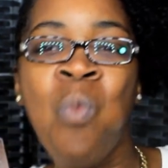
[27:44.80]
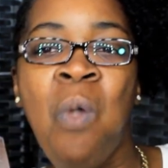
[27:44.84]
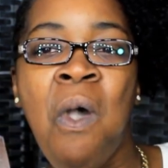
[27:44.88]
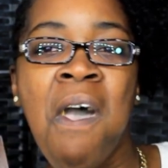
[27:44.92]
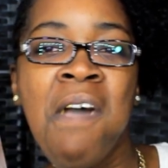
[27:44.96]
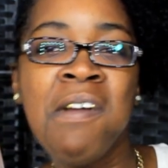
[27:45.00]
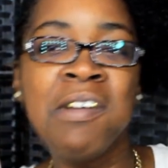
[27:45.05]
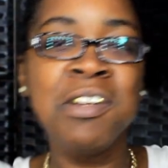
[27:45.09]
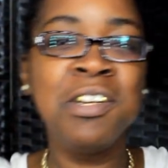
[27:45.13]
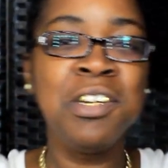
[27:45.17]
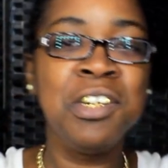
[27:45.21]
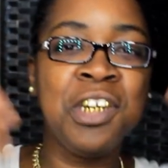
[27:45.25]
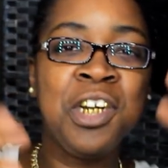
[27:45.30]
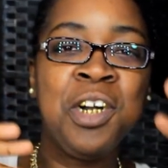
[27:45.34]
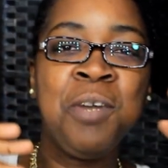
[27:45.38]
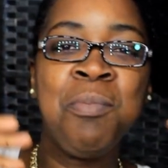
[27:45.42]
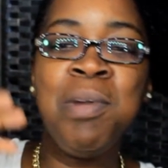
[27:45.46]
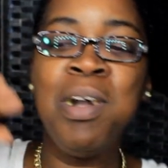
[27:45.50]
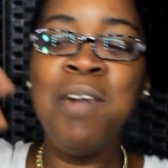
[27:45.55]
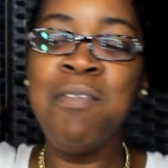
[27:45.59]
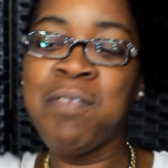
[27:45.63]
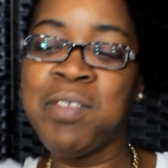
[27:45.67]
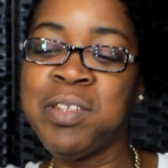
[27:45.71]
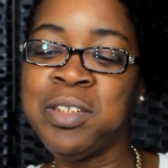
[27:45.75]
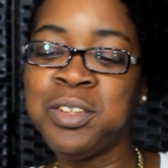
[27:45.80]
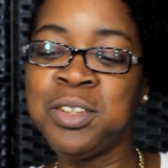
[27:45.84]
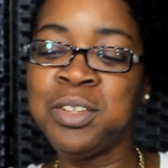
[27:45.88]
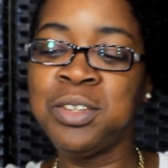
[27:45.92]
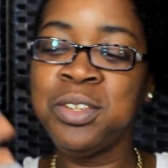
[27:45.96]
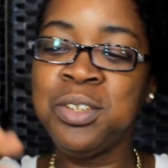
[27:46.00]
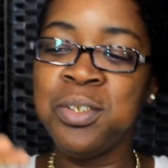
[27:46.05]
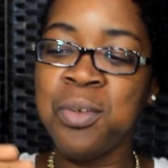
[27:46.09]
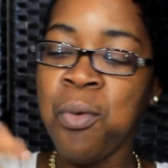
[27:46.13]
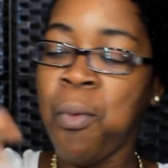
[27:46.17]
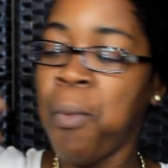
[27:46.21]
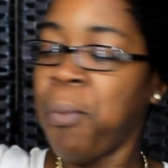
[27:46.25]
I ate all my
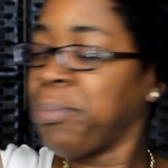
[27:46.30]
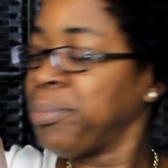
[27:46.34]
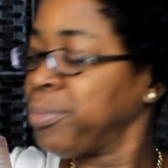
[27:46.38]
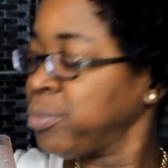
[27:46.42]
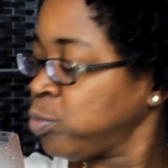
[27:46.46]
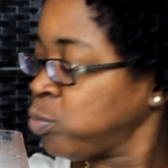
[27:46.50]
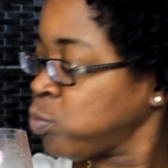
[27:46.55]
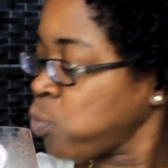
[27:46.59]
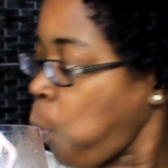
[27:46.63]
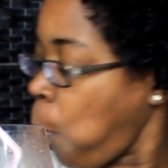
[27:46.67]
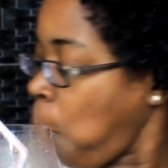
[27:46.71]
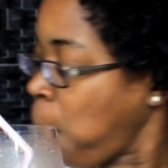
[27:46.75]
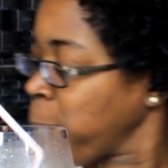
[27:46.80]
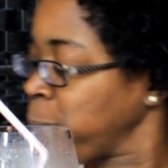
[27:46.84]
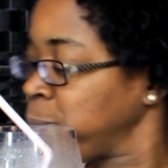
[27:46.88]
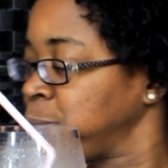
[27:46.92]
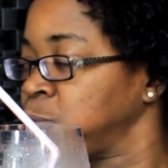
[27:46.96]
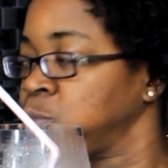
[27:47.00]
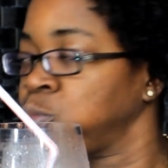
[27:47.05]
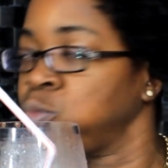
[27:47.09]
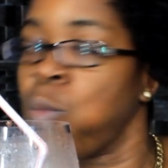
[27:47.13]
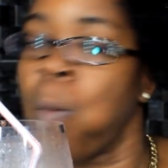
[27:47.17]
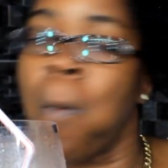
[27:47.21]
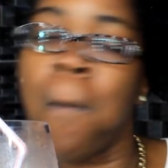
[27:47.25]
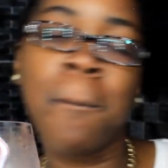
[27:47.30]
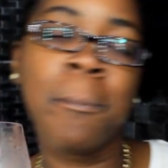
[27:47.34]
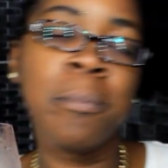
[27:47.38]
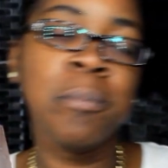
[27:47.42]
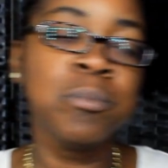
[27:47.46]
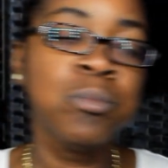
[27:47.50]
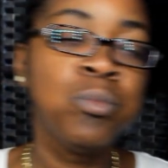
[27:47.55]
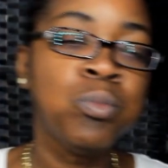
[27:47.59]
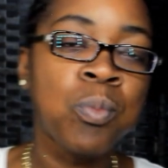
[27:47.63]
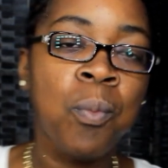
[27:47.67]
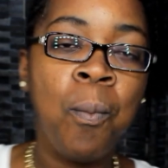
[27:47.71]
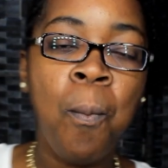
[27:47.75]
food. Mm, mm, mm,
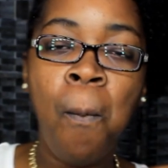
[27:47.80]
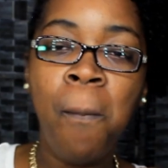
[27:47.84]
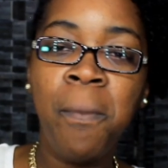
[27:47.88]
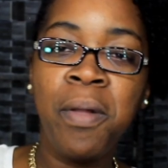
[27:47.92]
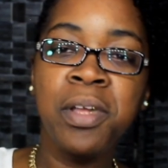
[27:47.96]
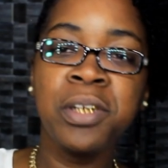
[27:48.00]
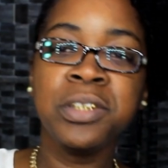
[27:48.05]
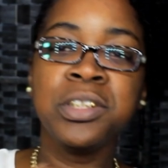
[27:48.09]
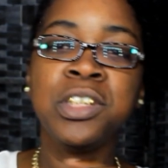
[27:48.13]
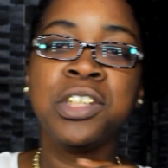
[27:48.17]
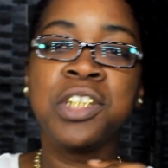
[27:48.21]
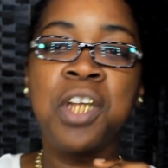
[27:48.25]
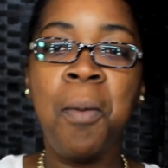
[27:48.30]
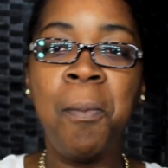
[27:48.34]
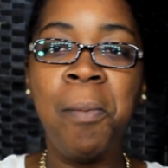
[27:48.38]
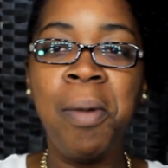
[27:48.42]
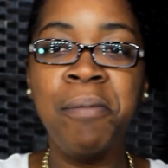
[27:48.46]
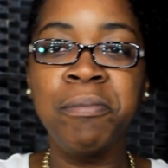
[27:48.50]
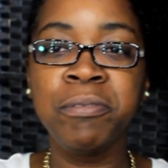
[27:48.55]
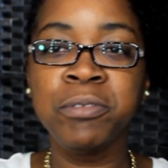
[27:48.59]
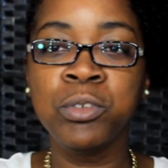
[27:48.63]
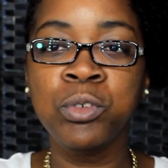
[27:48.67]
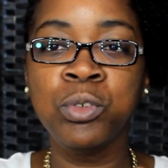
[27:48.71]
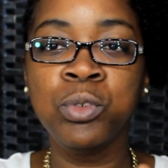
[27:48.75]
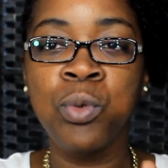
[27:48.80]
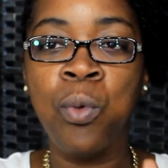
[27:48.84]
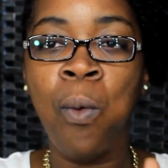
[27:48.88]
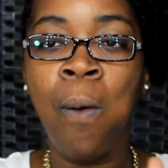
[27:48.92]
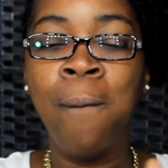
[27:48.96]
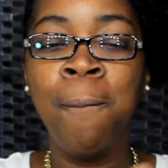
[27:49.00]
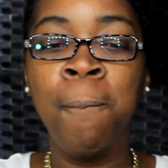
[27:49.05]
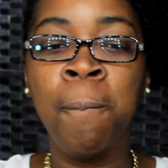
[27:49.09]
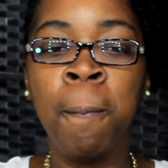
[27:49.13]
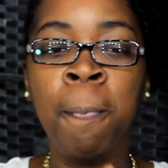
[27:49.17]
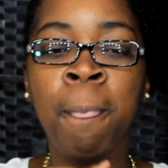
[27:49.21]
mm. I ate all my food.